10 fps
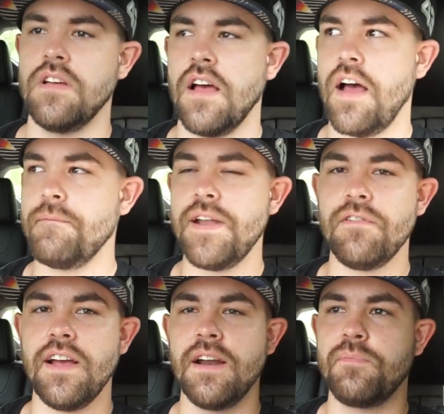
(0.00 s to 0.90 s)
I've
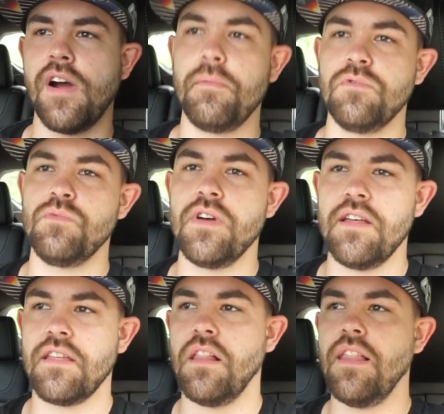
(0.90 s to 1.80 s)
never had a problem
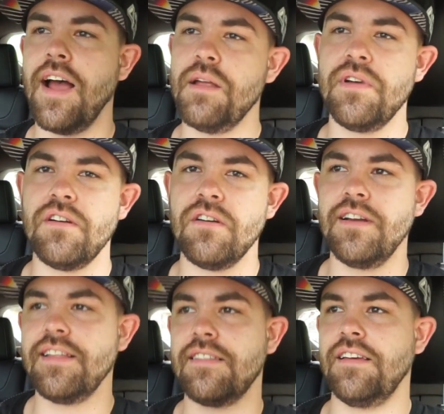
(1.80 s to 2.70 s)
with alignment or
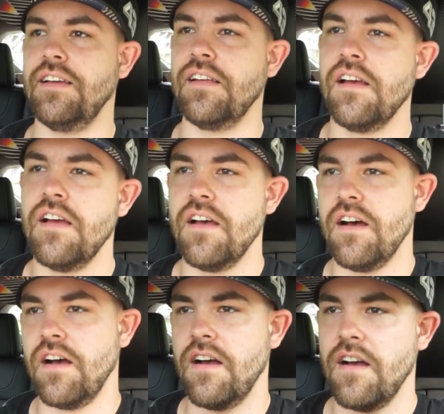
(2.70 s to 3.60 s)
anything.
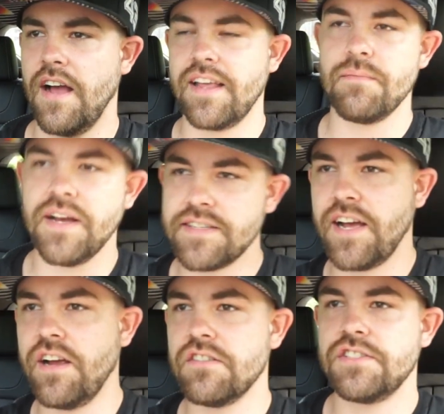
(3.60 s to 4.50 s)
I get my
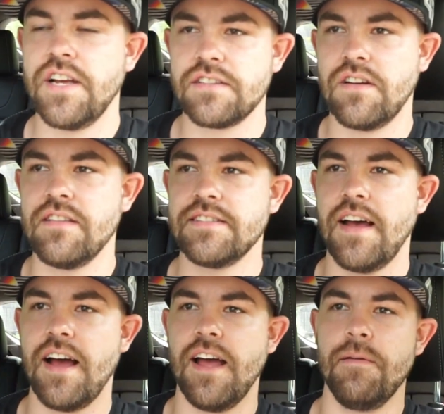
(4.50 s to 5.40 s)
tires checked all the
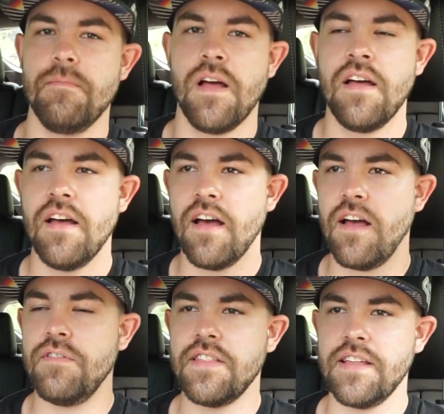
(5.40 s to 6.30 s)
time.
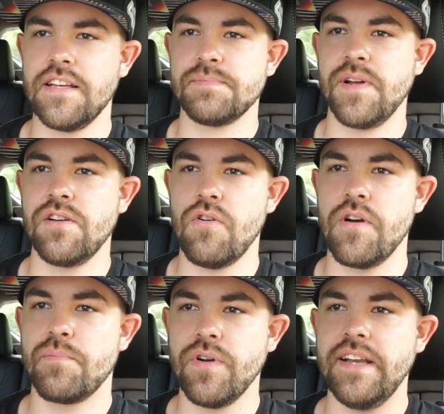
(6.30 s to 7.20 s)
Everything has been
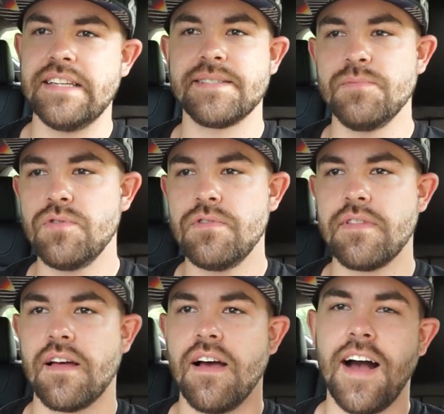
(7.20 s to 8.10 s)
going pretty smooth.
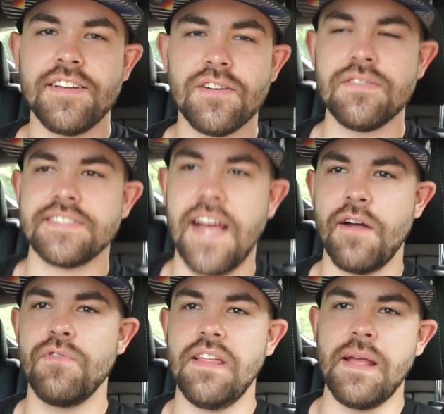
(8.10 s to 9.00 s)
I don't say I
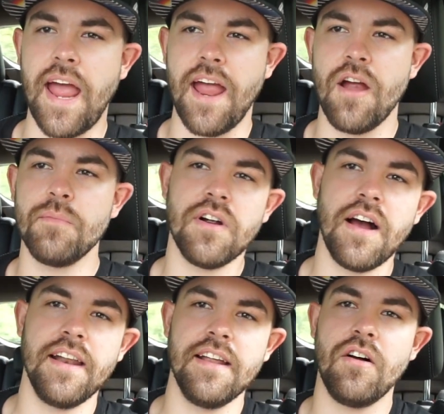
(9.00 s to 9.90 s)
really hammer
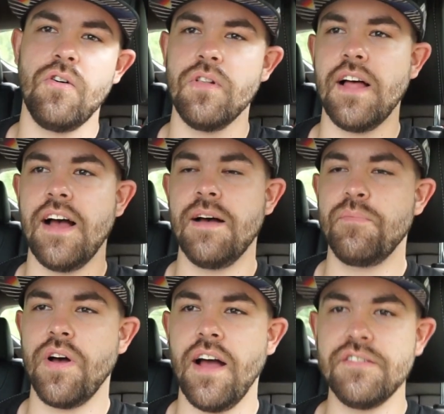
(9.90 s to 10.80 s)
on it a whole lot,
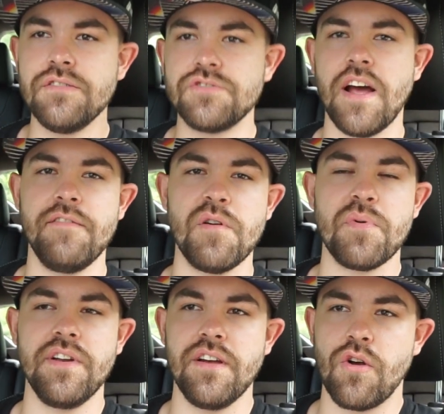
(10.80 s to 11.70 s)
but I do drive it
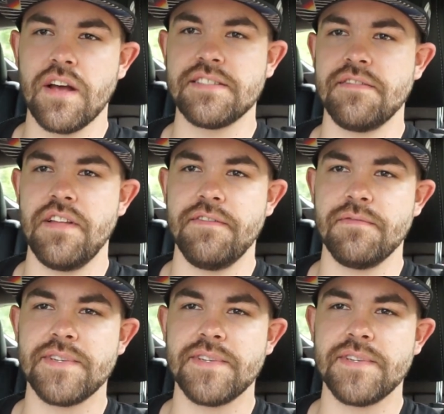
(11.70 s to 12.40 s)
pretty aggressively from